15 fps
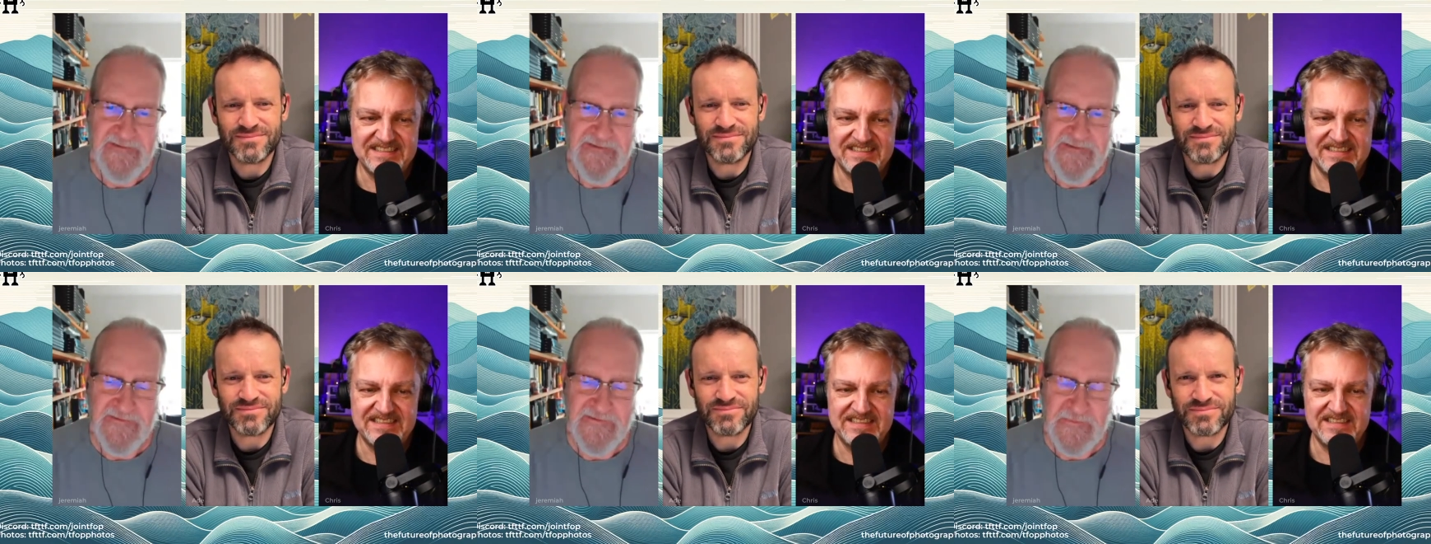
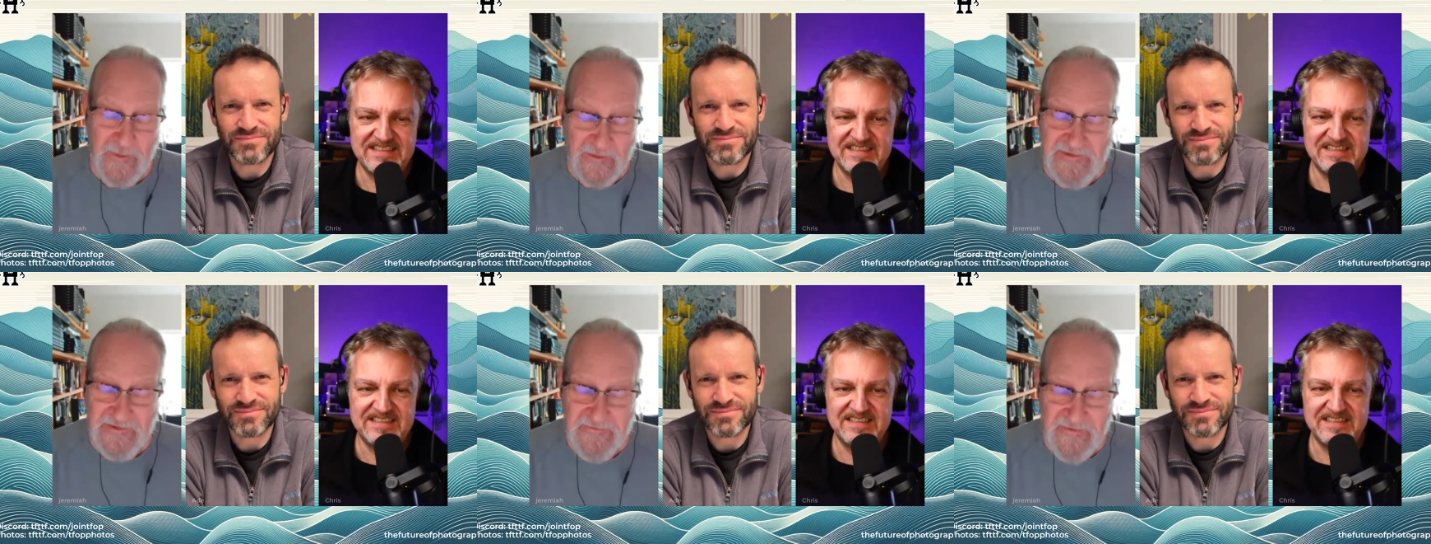Speaker 1: uh,
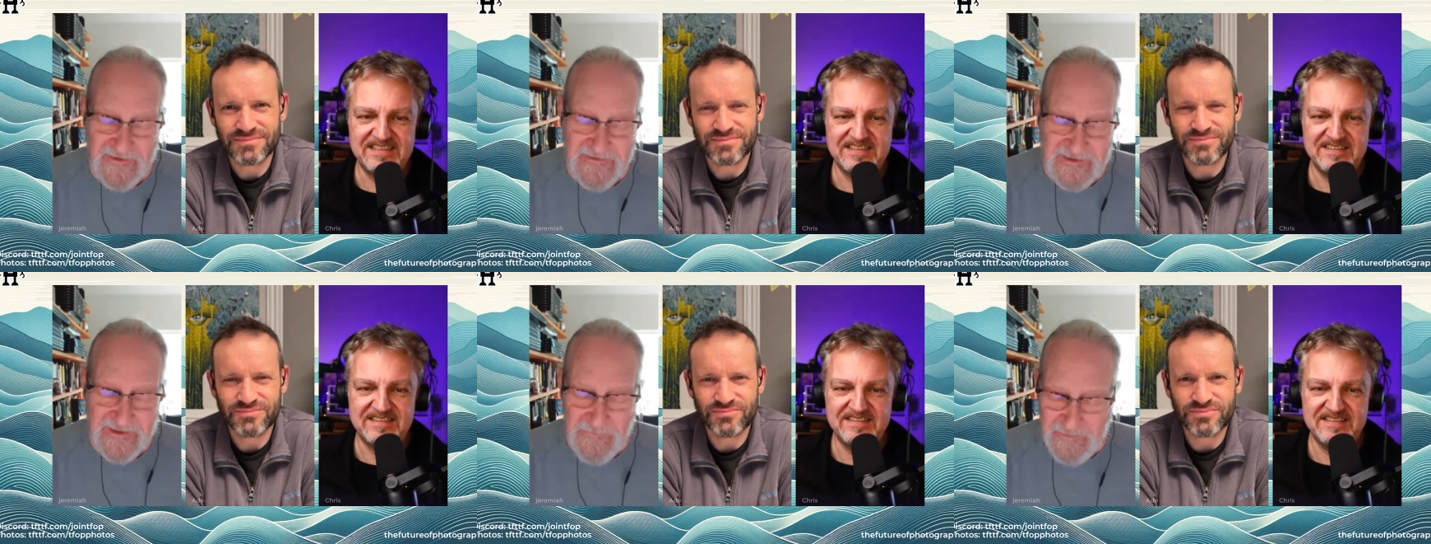special
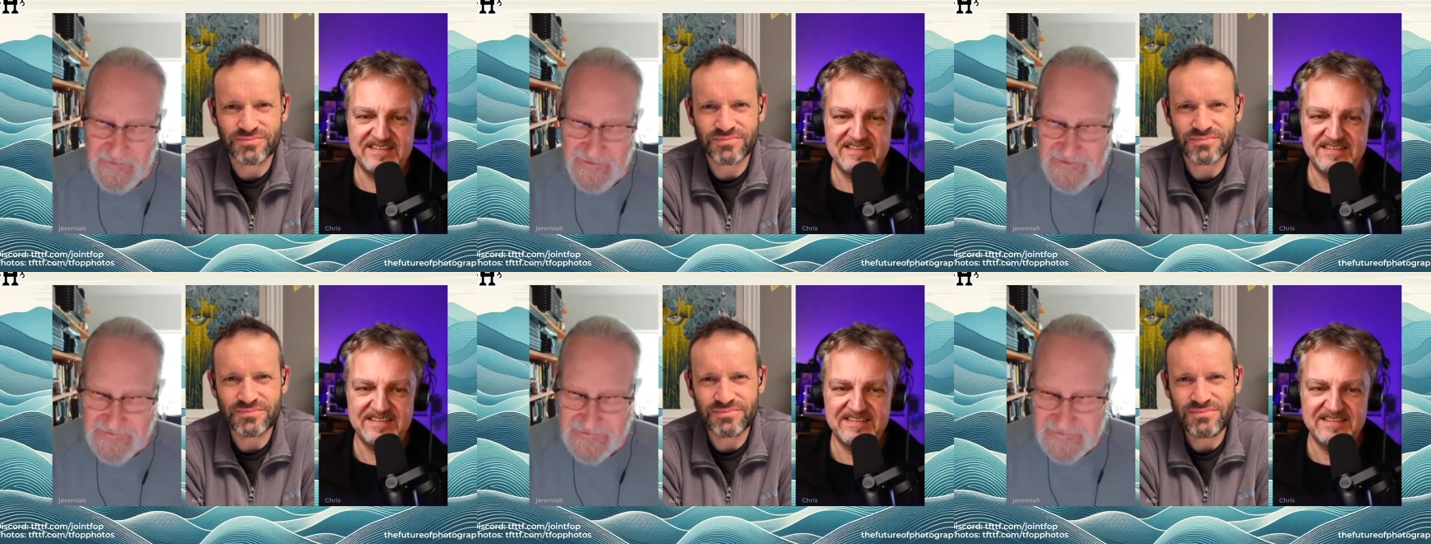effects
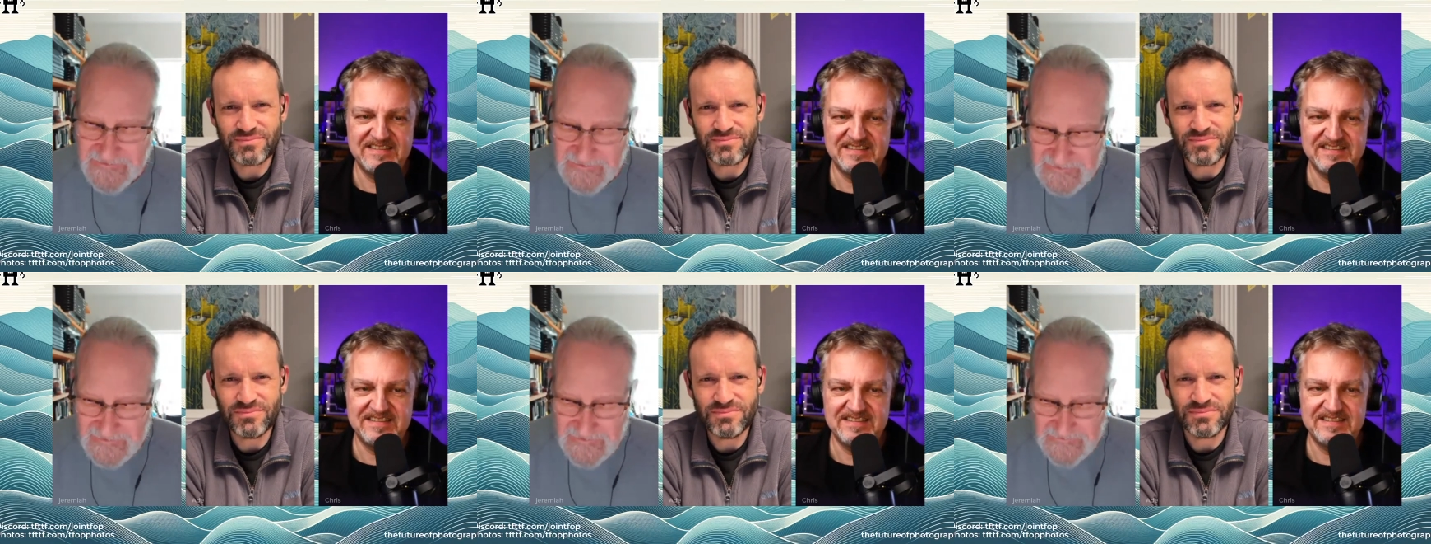companies
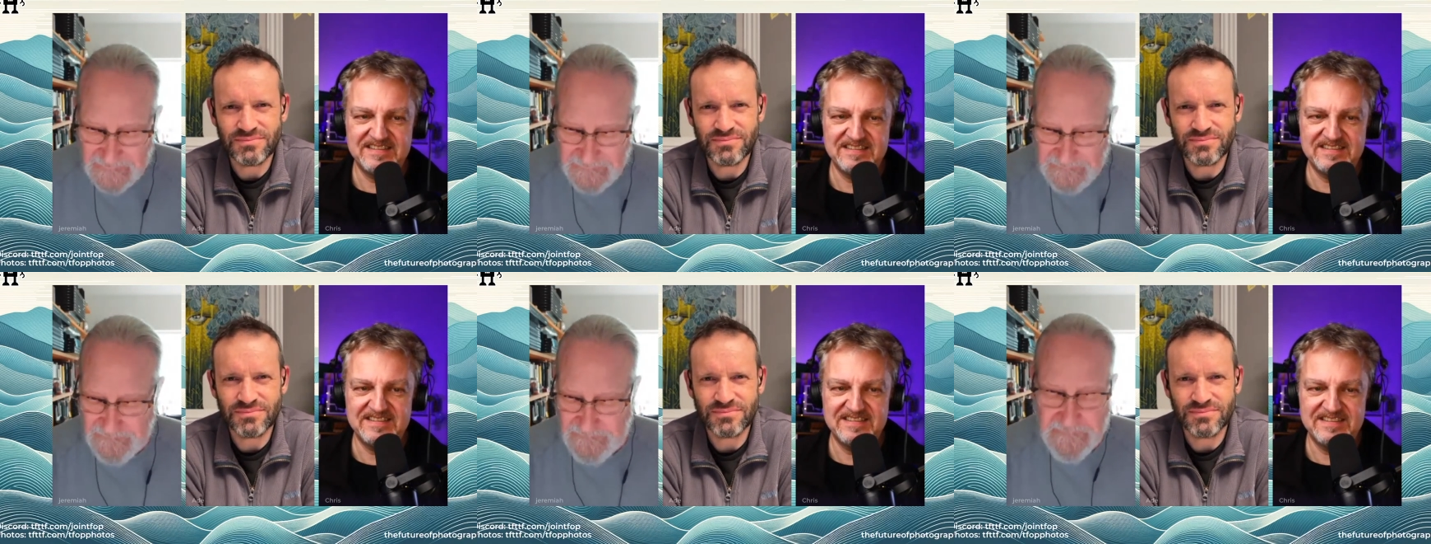
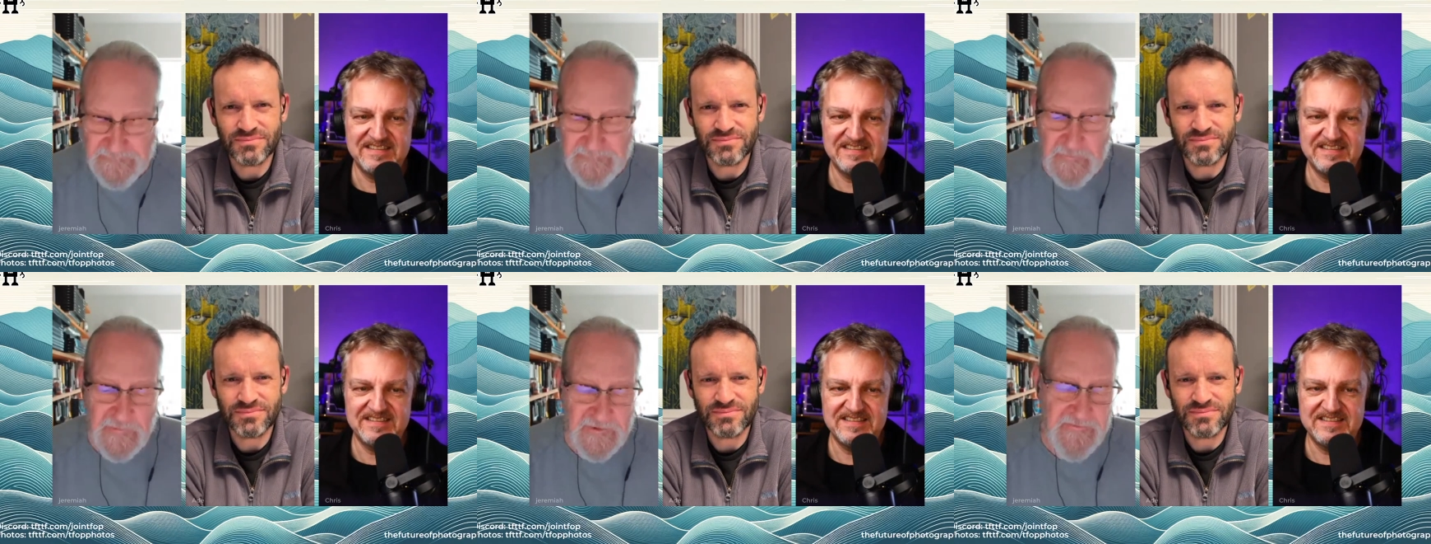
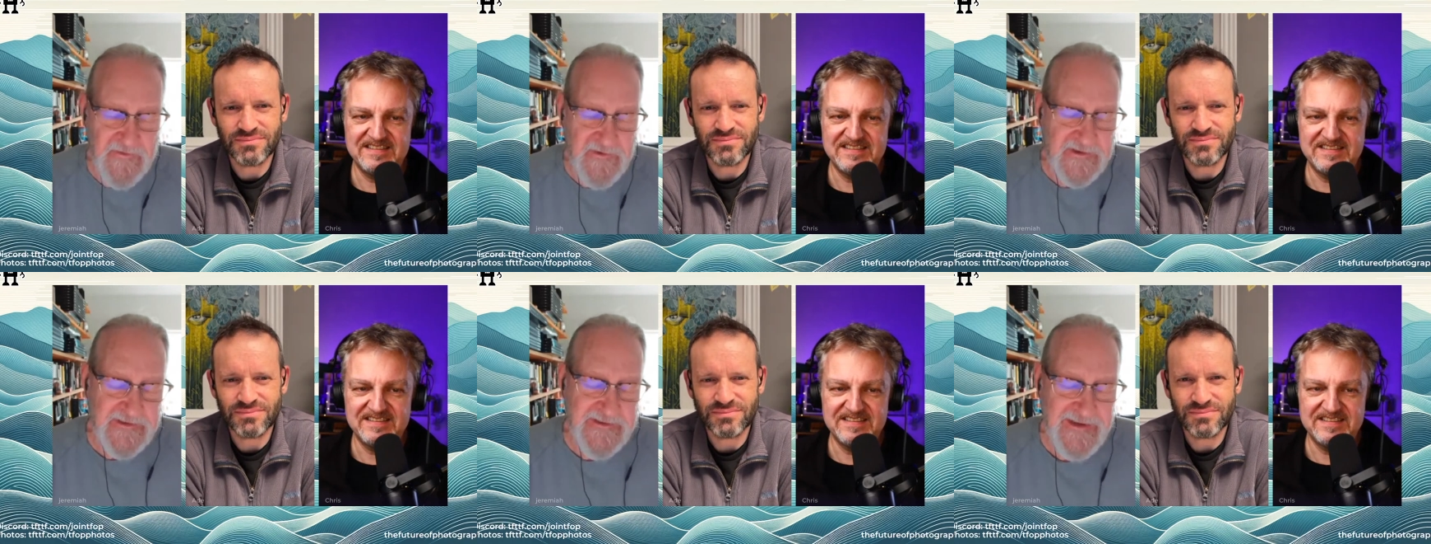with
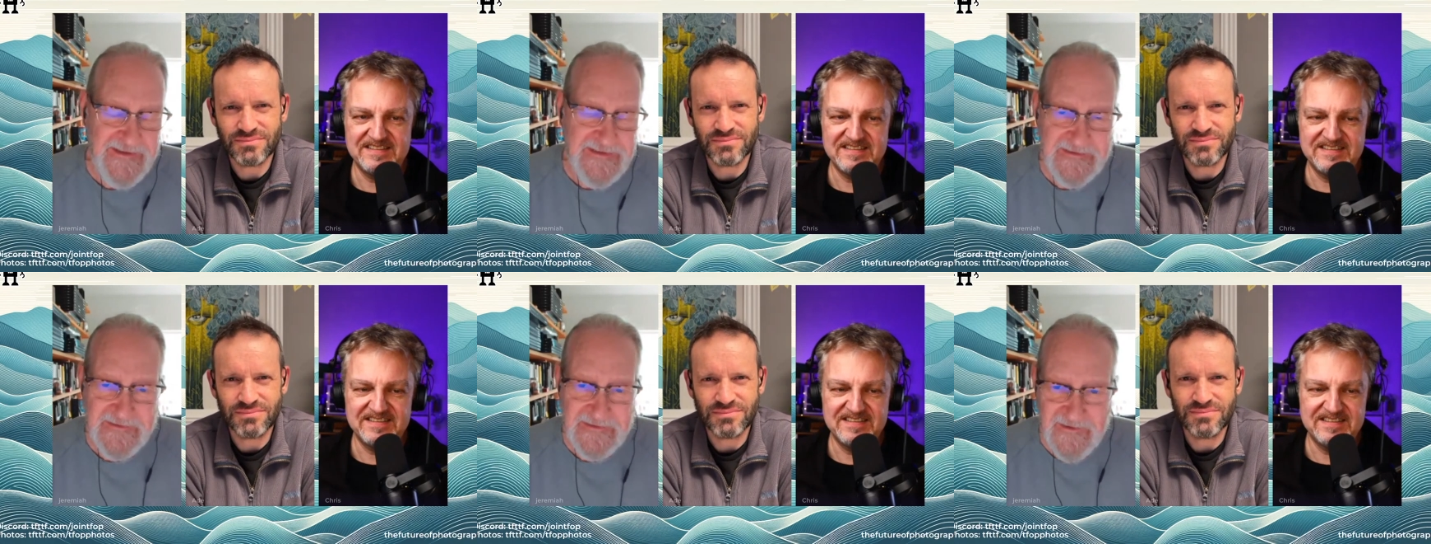very
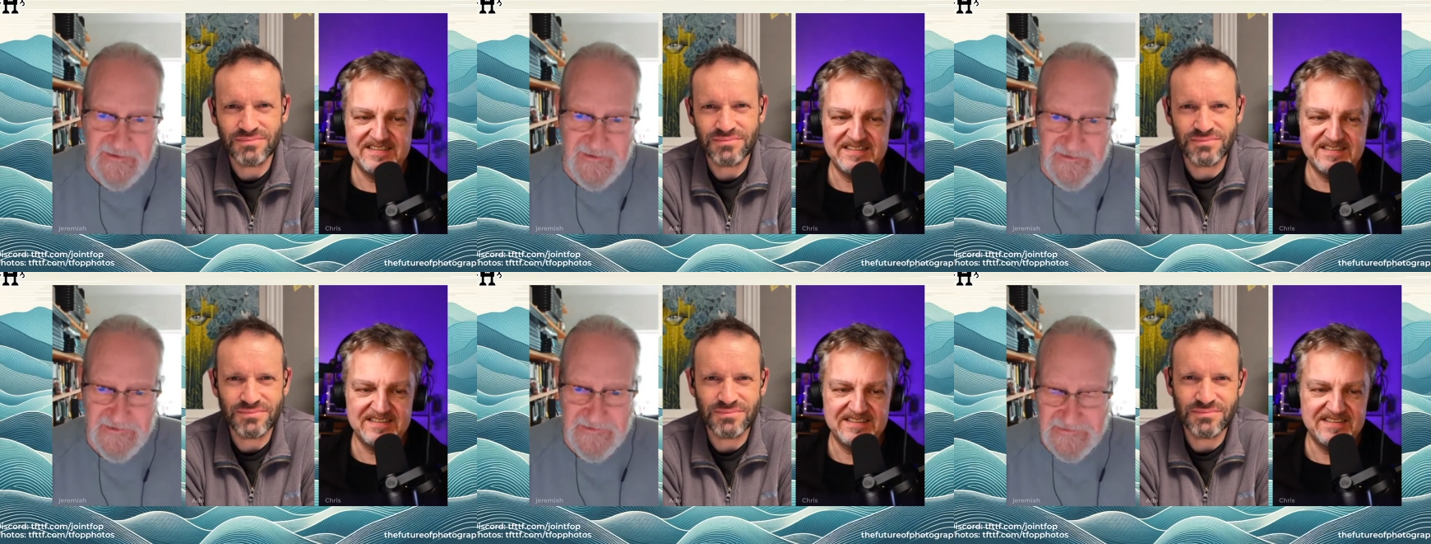talented
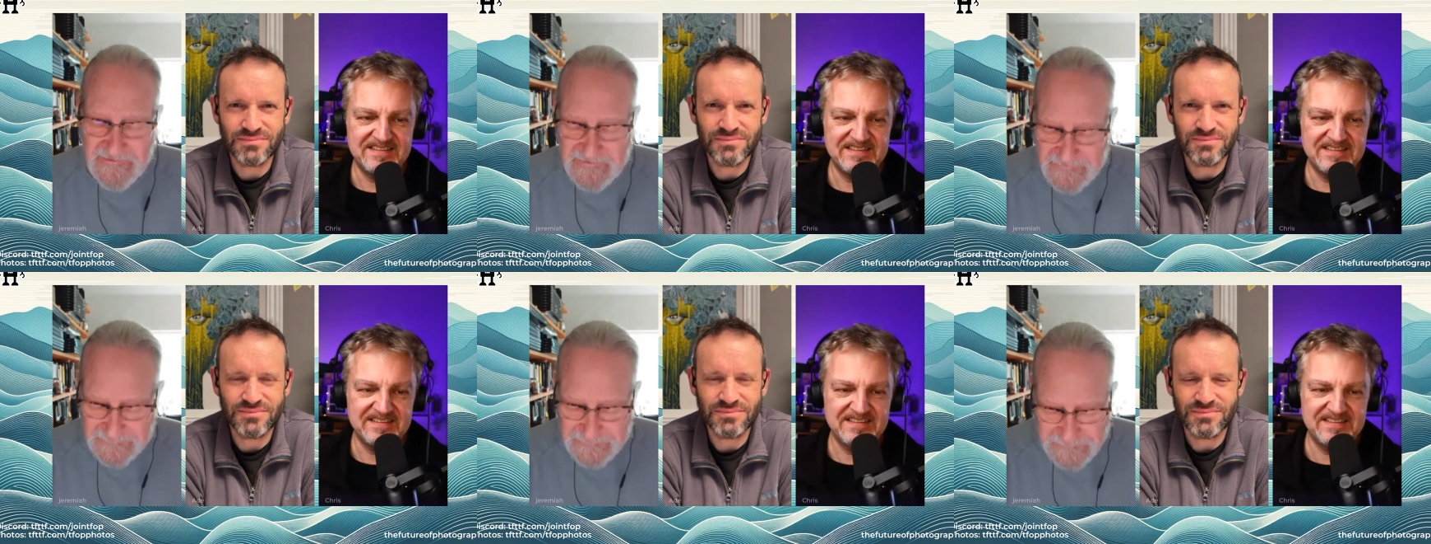artists,